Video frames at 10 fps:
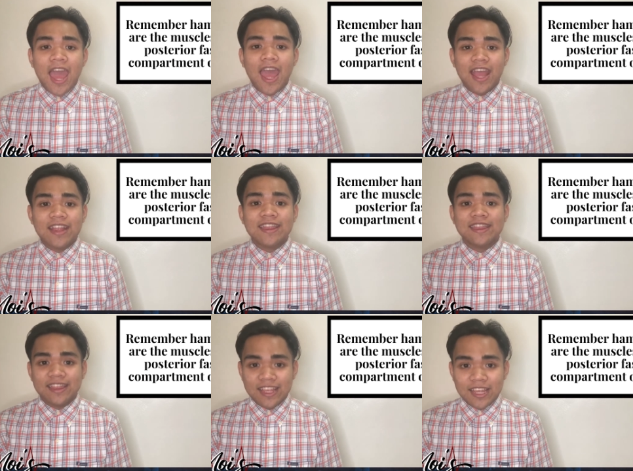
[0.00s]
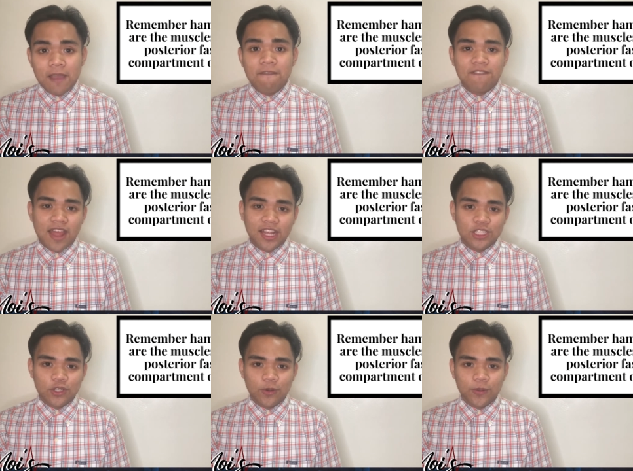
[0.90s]
and knee
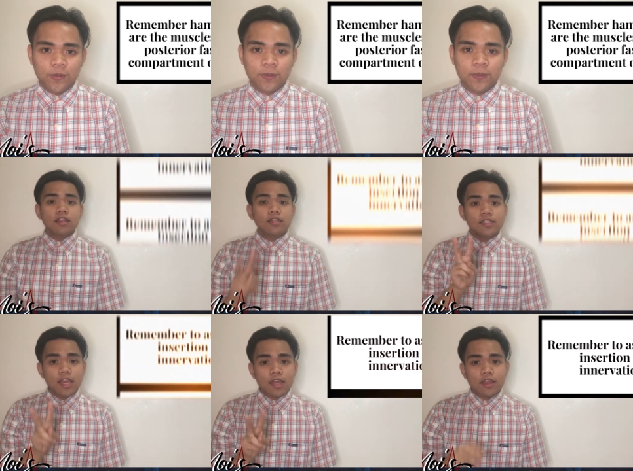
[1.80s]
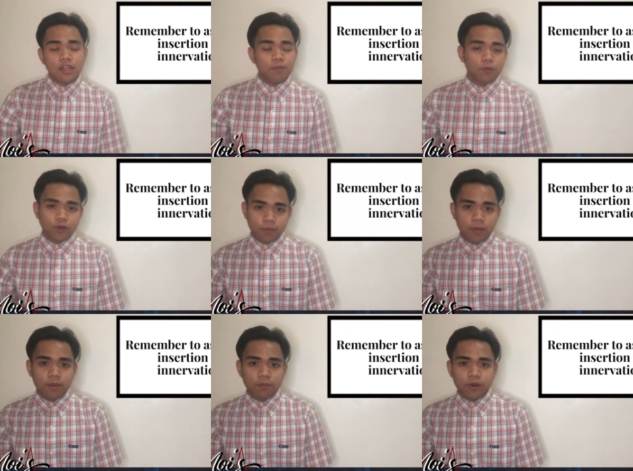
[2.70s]
flexion. The second tip to
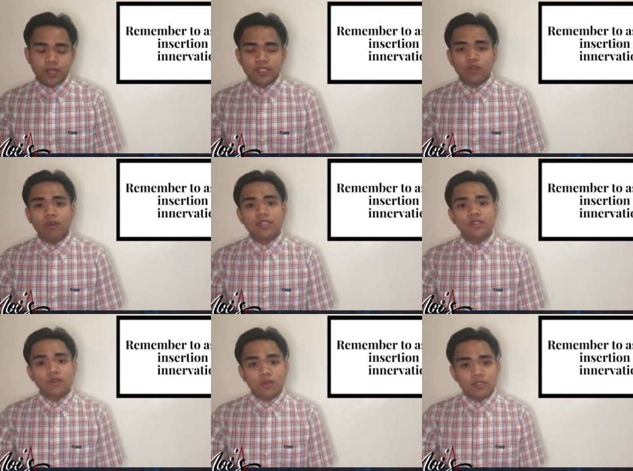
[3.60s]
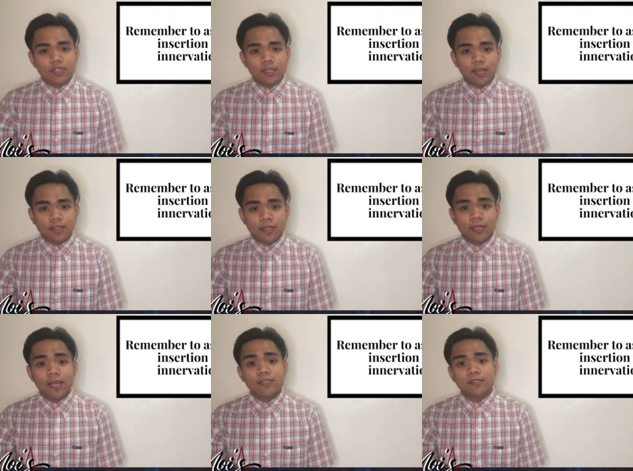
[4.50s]
remember is to associate
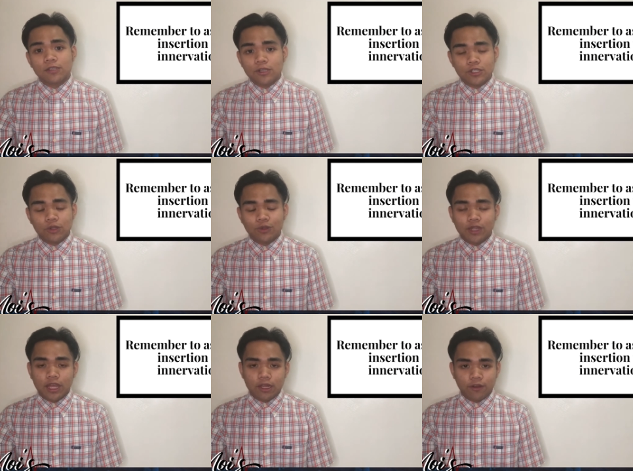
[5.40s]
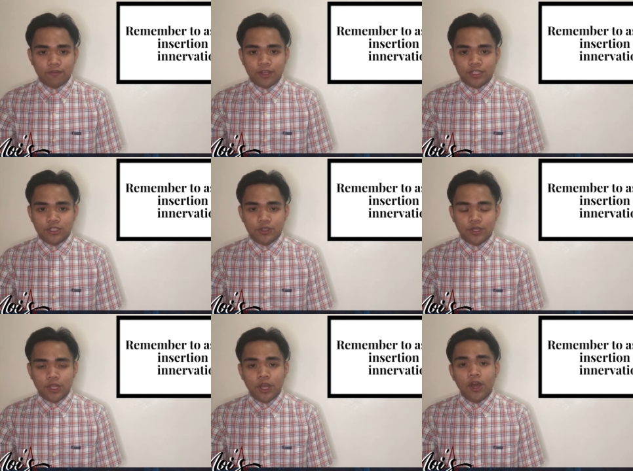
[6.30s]
the insertion to the innervation.
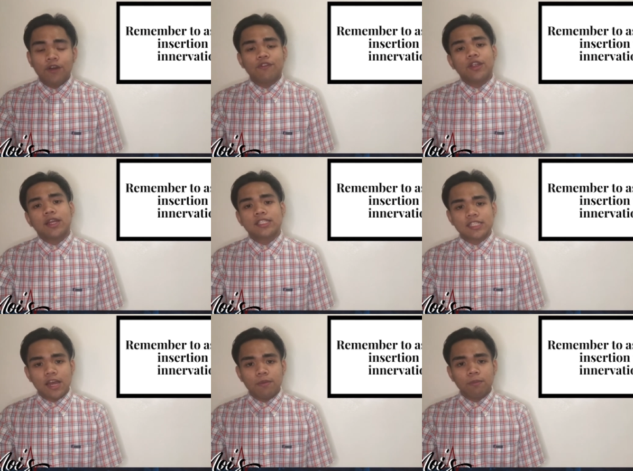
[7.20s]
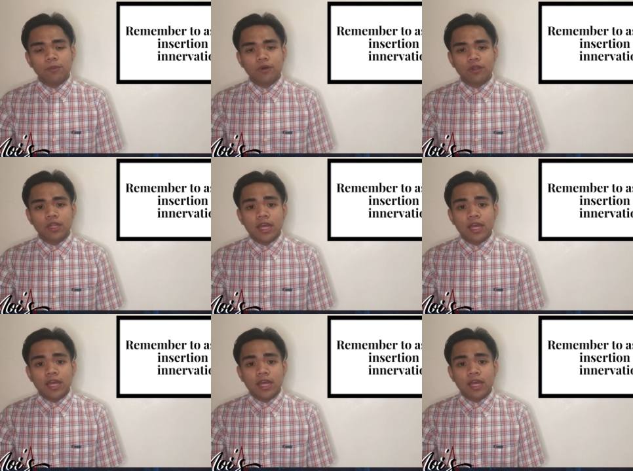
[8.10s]
For example,